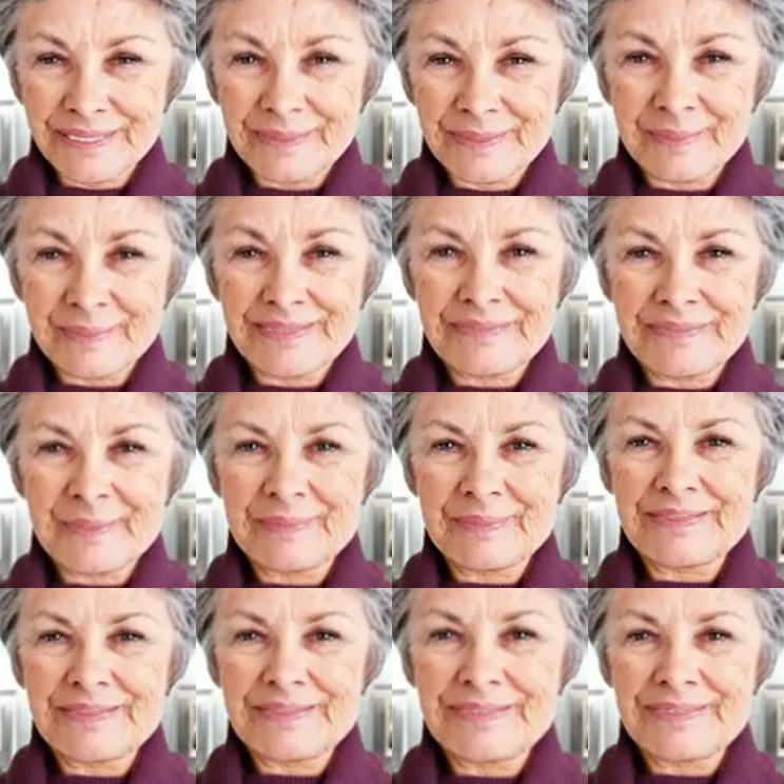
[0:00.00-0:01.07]
By 24
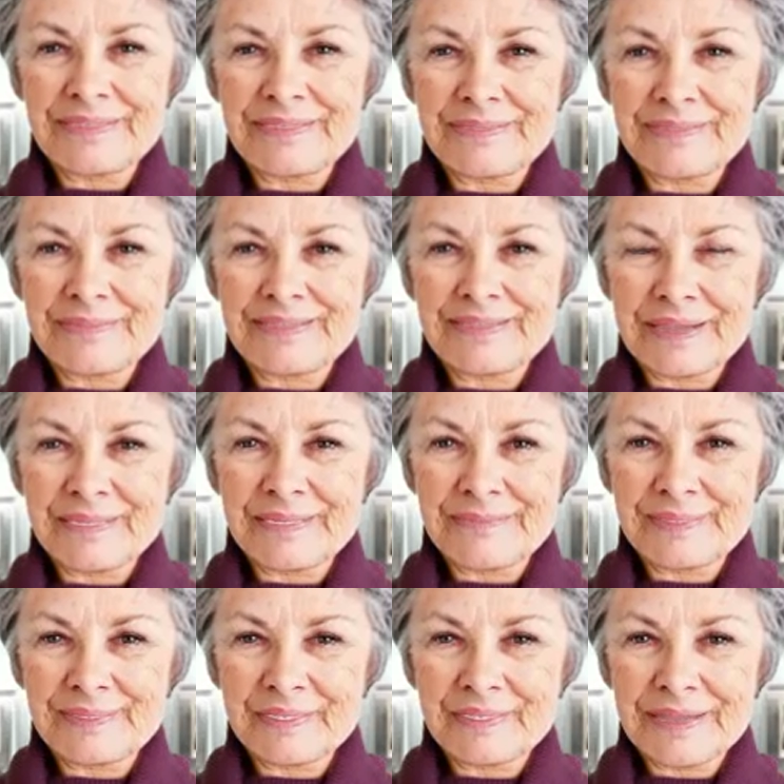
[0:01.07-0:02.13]
weeks, even
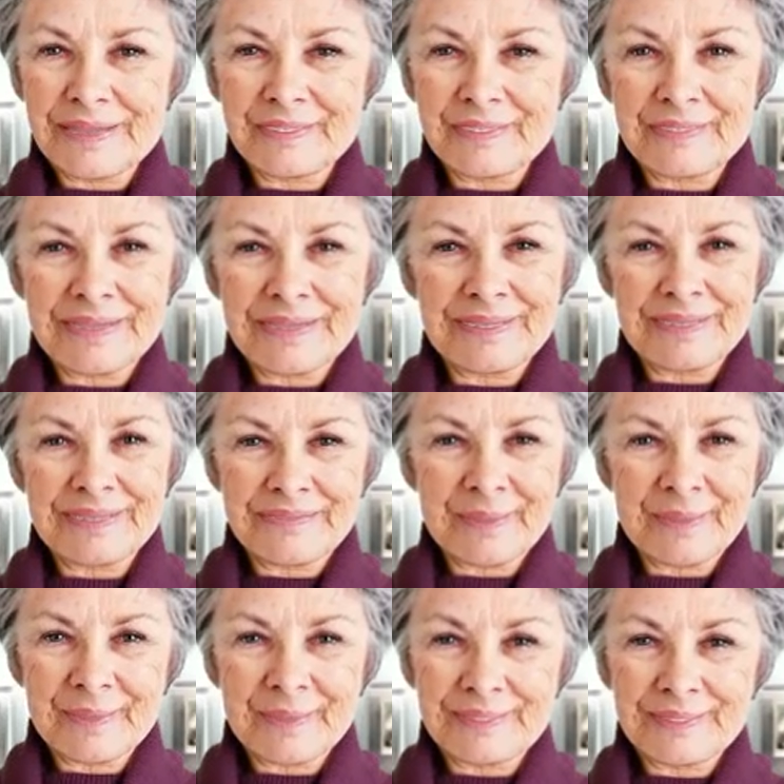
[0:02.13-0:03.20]
more changes occur
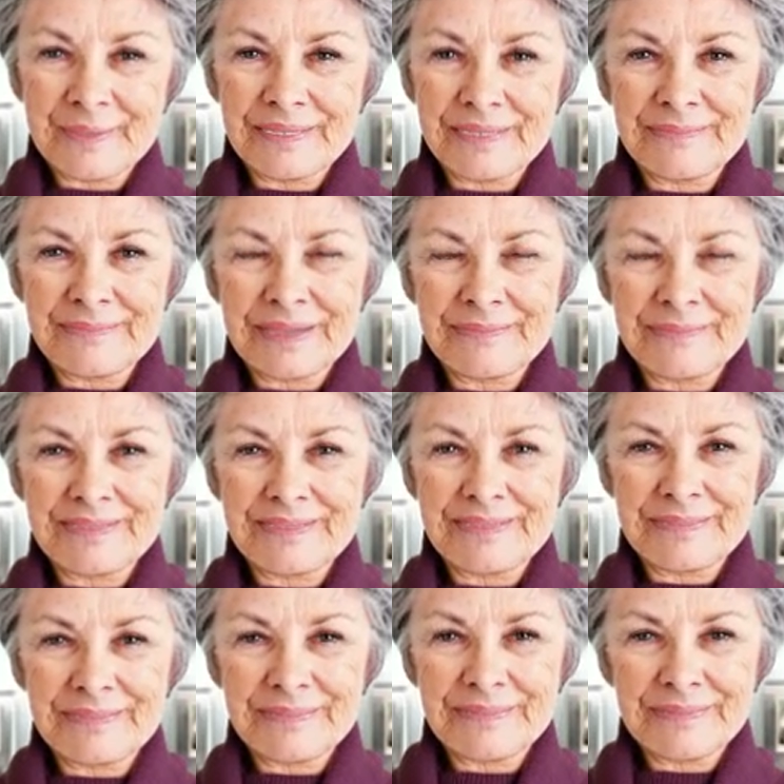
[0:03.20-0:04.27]
for your growing
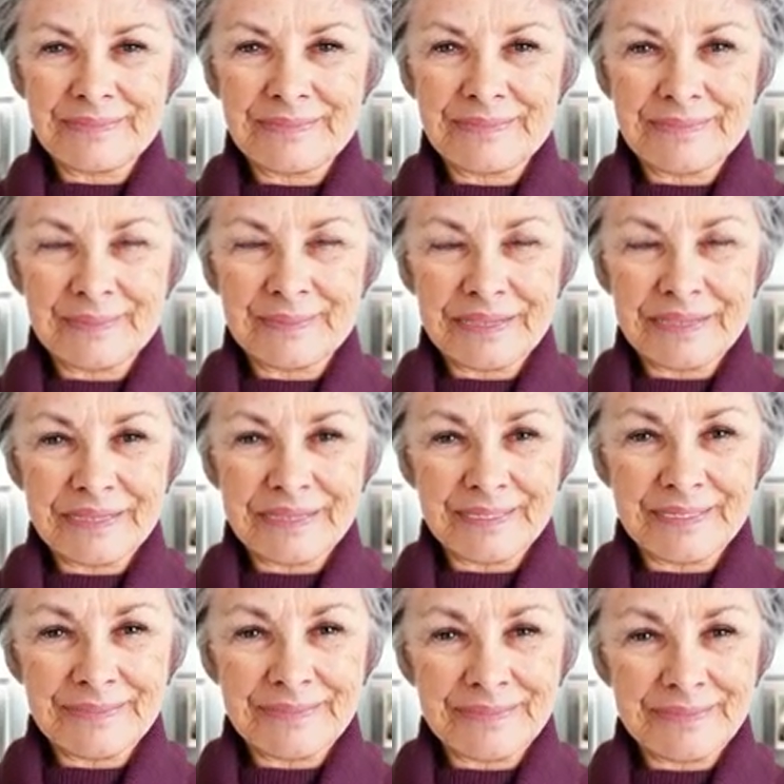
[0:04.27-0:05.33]
baby.
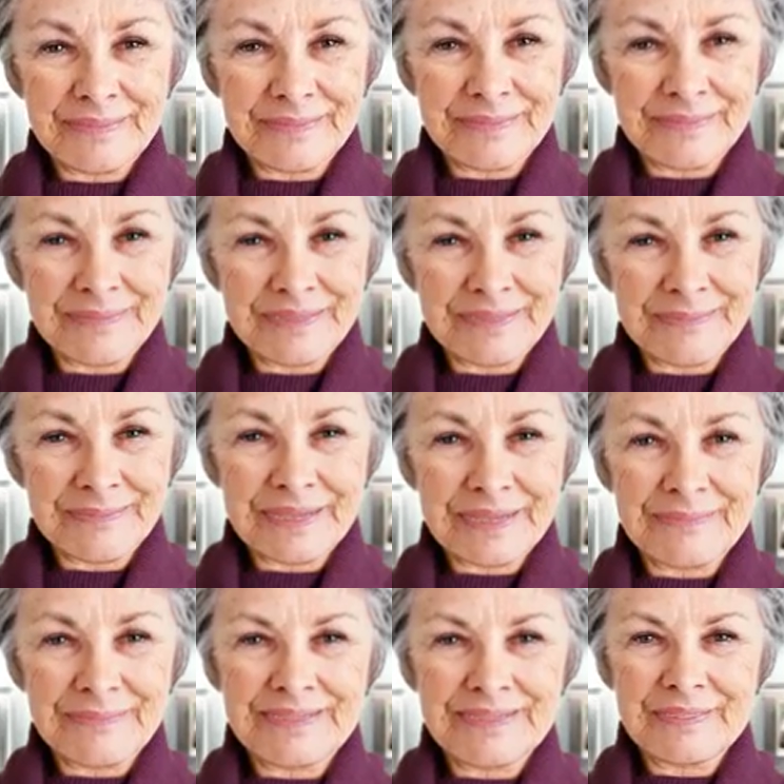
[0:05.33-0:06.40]
1. The
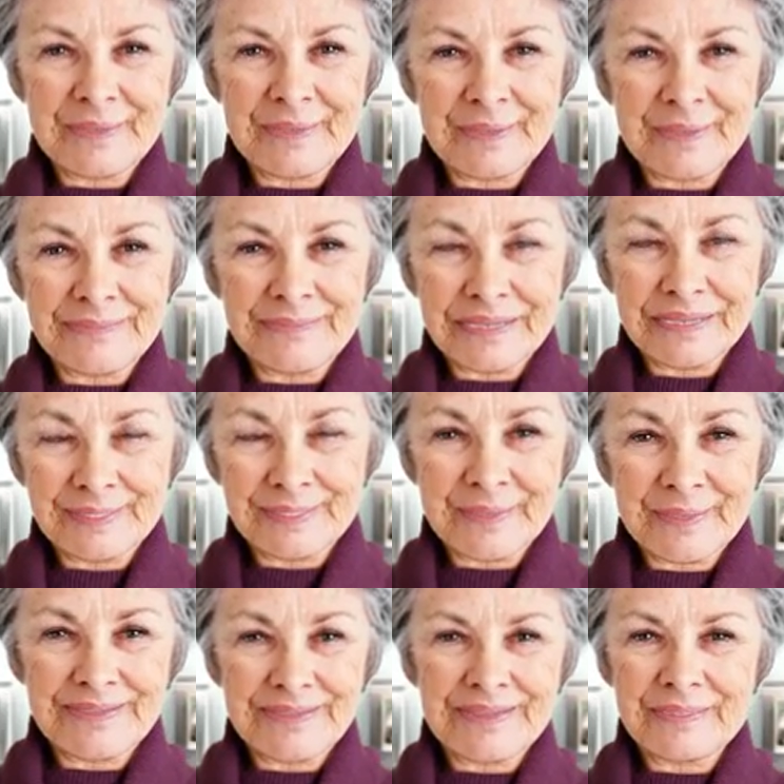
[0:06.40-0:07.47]
baby's bone marrow
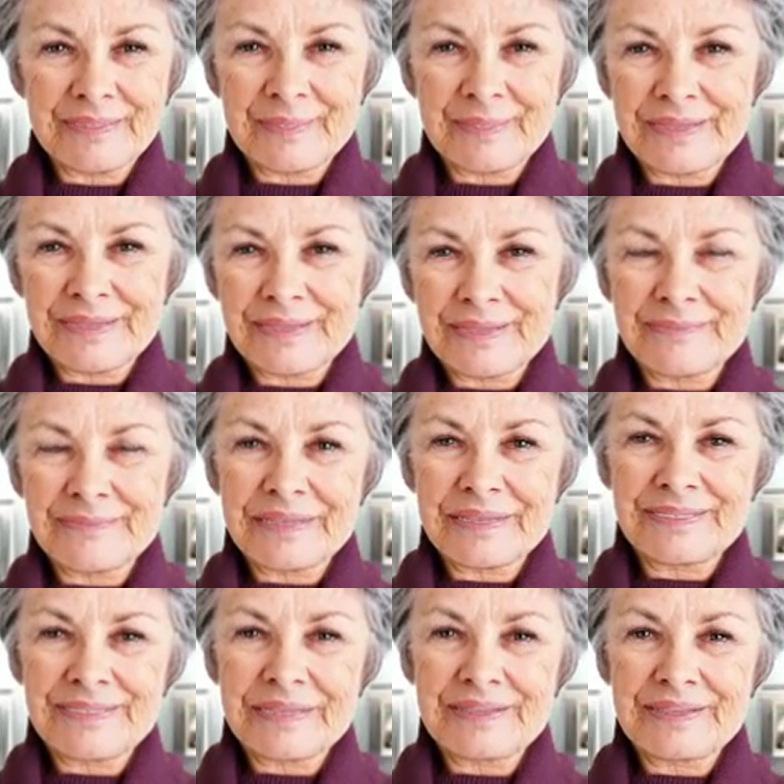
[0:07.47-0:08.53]
begins to make
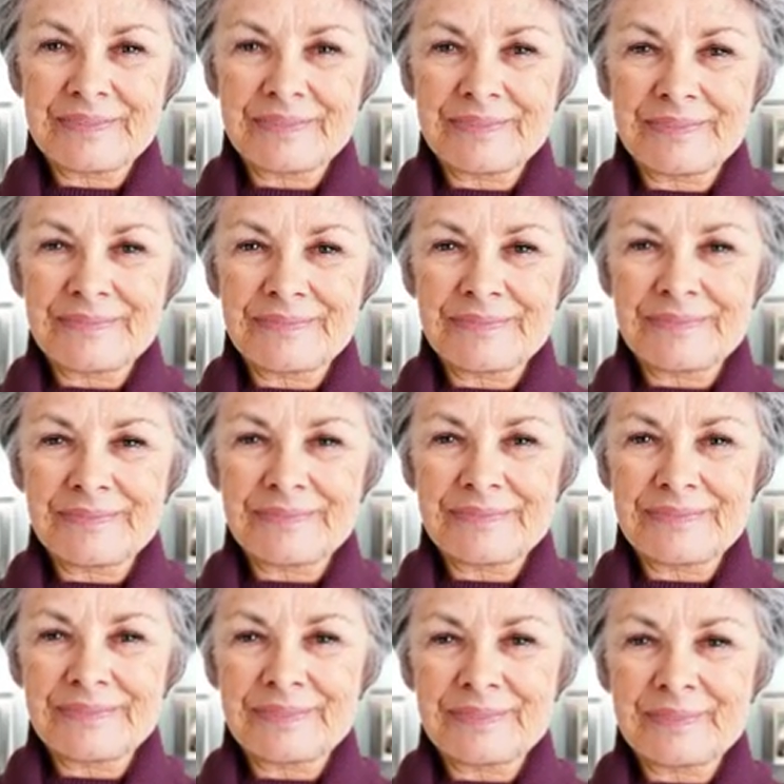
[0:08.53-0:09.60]
blood cells.
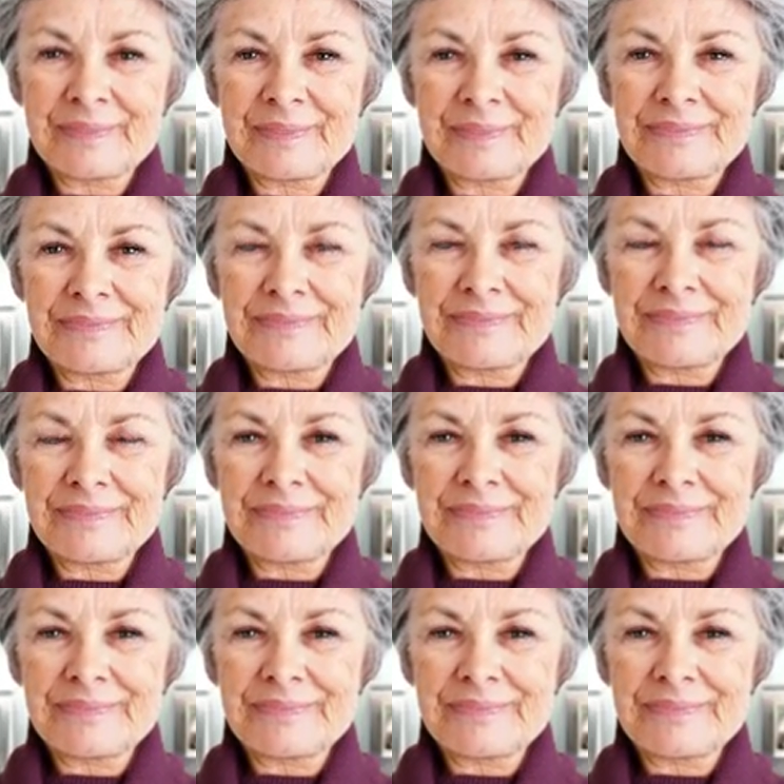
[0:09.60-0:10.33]
2.